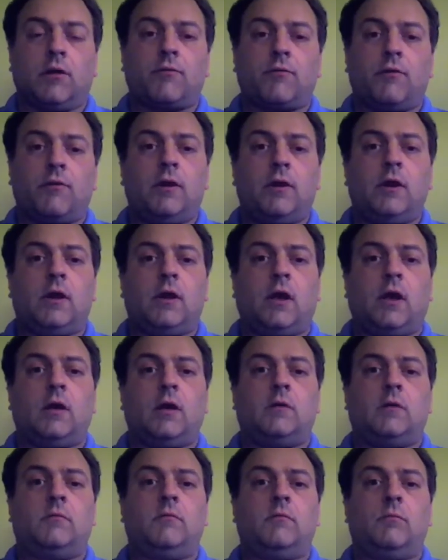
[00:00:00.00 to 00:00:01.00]
the three
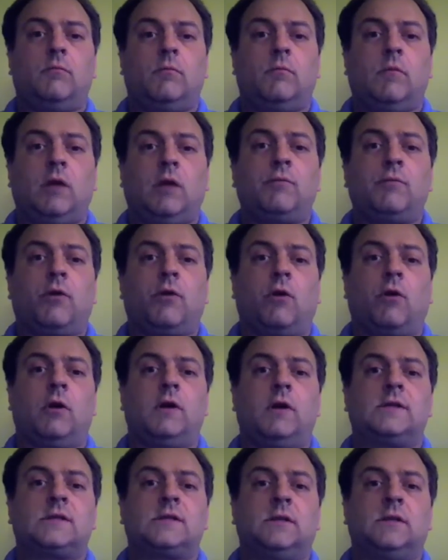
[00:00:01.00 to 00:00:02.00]
uh, main
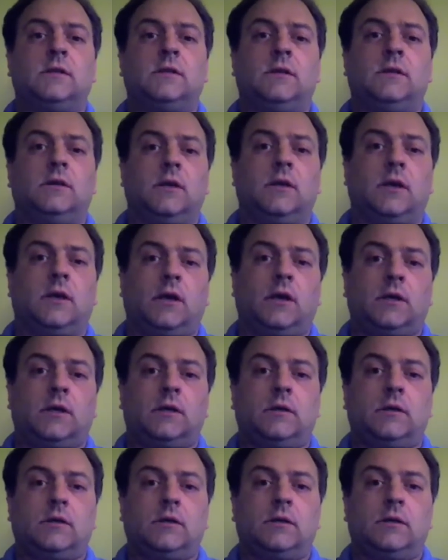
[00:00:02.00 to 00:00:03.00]
parties in the, uh,
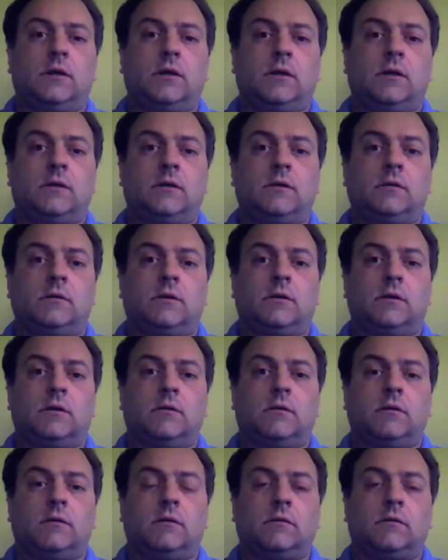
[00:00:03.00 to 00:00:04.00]
uh
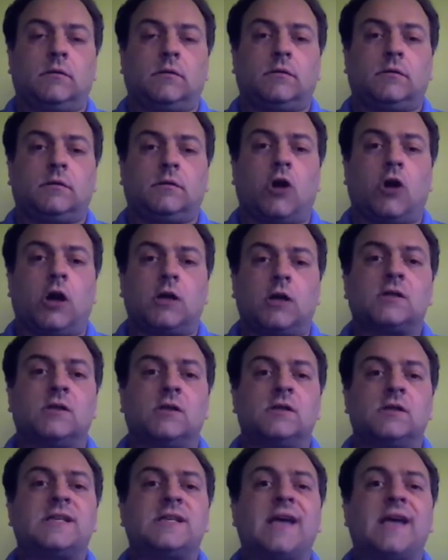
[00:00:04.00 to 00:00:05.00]
the caucus
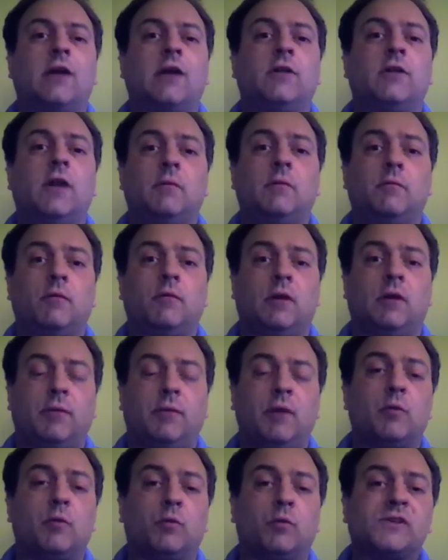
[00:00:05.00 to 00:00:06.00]
on Saturday that
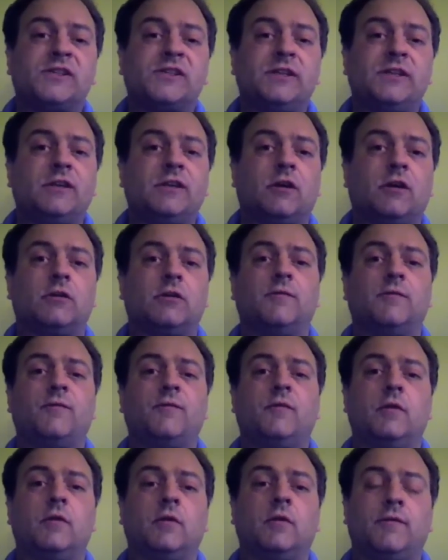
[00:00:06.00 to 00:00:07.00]
people will see on the,
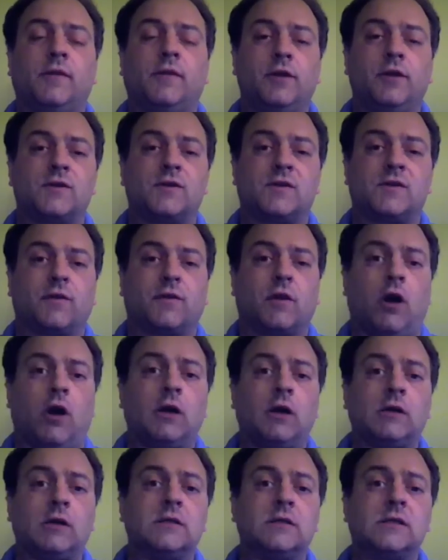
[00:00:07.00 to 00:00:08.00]
on the videos of the
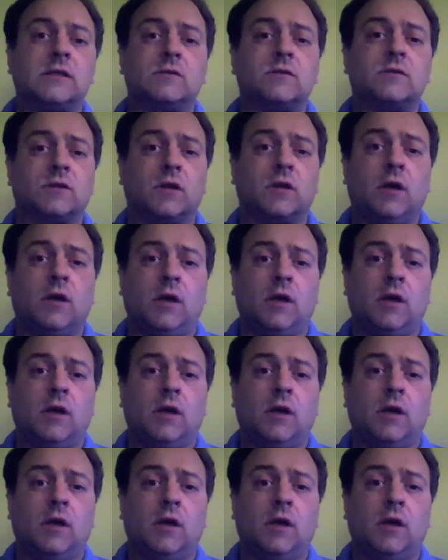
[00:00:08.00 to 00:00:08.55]
caucus is